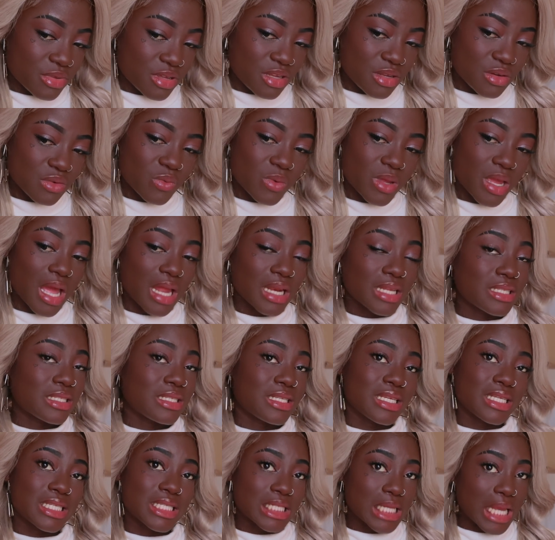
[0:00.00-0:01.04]
but you know we gotta
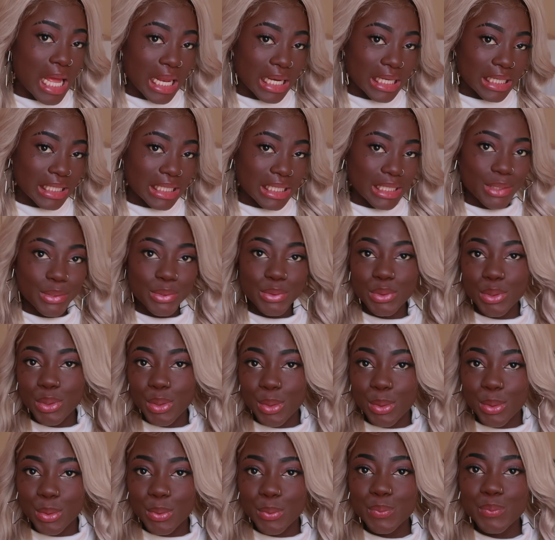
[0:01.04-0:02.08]
stay jolly, you
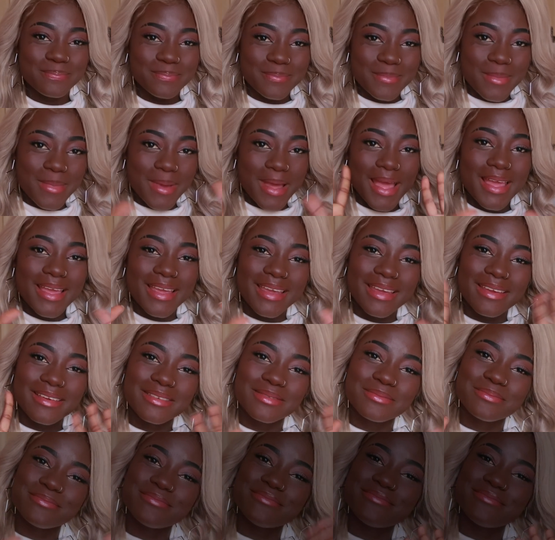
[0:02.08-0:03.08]
know. Bye.